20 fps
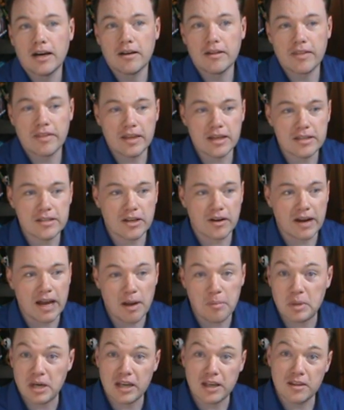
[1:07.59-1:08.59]
things that are
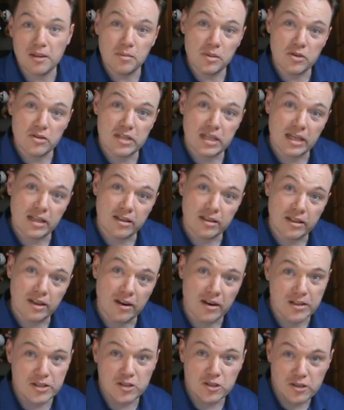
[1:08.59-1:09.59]
happening in the music and the
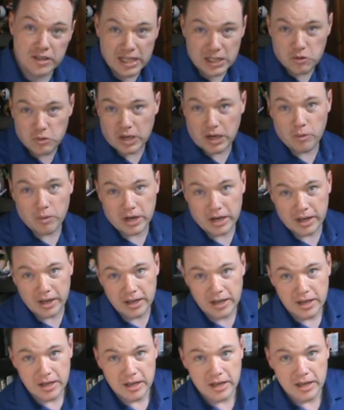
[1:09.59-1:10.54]
lyrics, and so that's what I want to